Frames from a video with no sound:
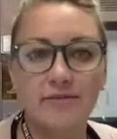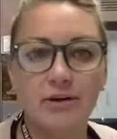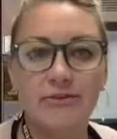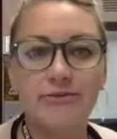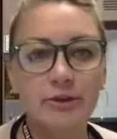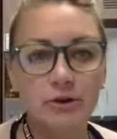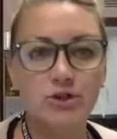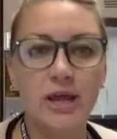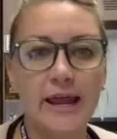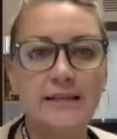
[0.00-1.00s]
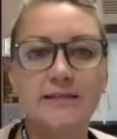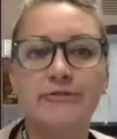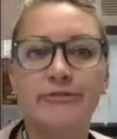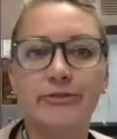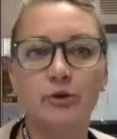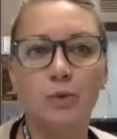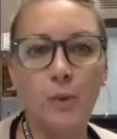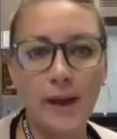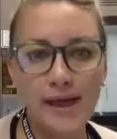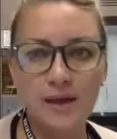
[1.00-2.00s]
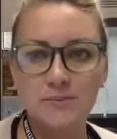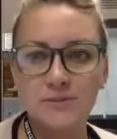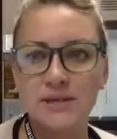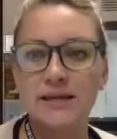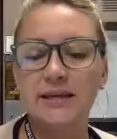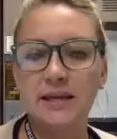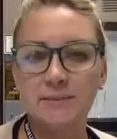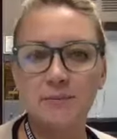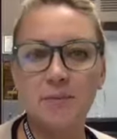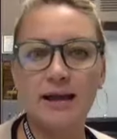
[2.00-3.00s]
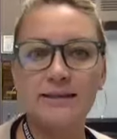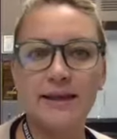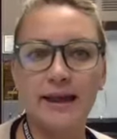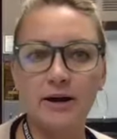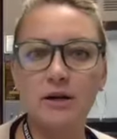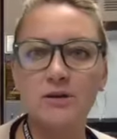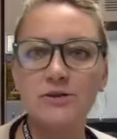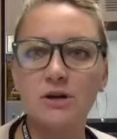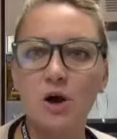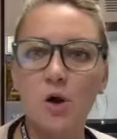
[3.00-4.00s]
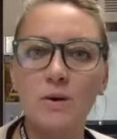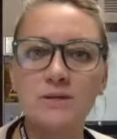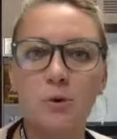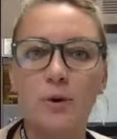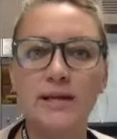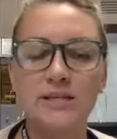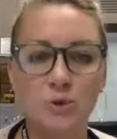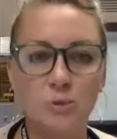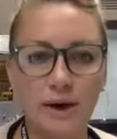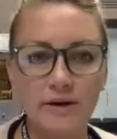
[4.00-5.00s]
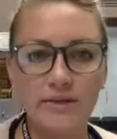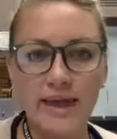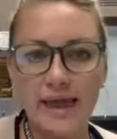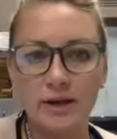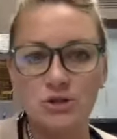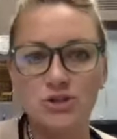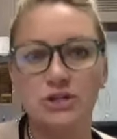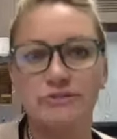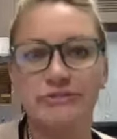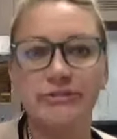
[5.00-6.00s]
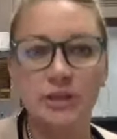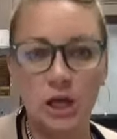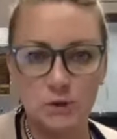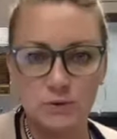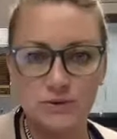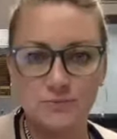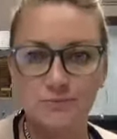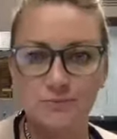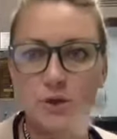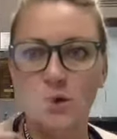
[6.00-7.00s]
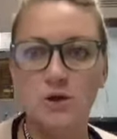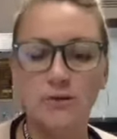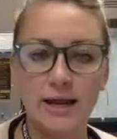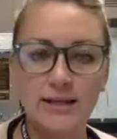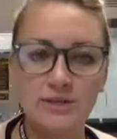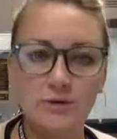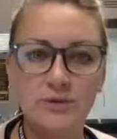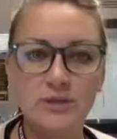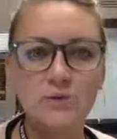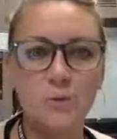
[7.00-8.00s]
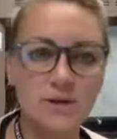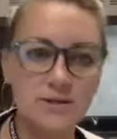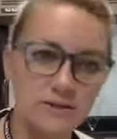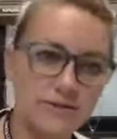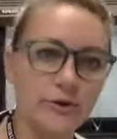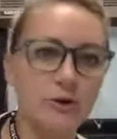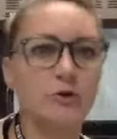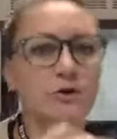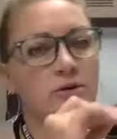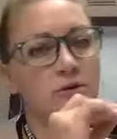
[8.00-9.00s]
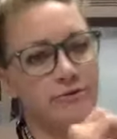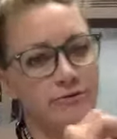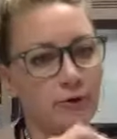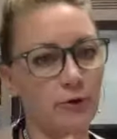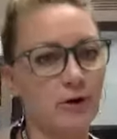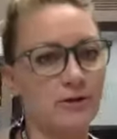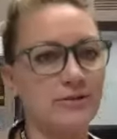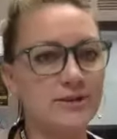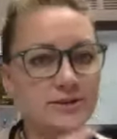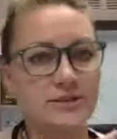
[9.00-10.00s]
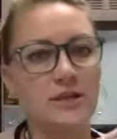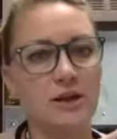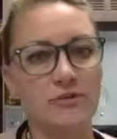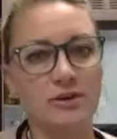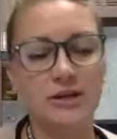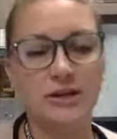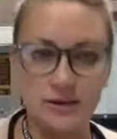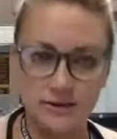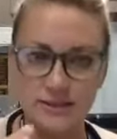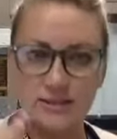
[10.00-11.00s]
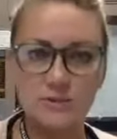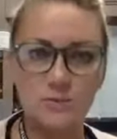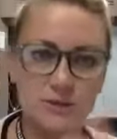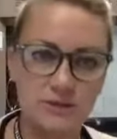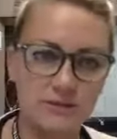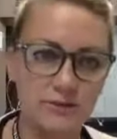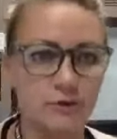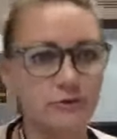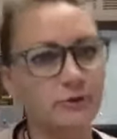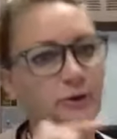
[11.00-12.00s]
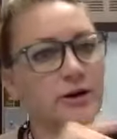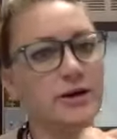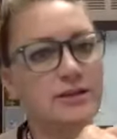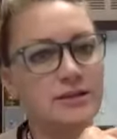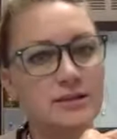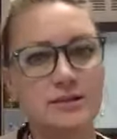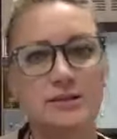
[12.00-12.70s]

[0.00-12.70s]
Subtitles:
food chains and food webs, keep in mind the arrows are always pointing to where the energy flows, right? So this was the food for this thing over here, and this was the food for this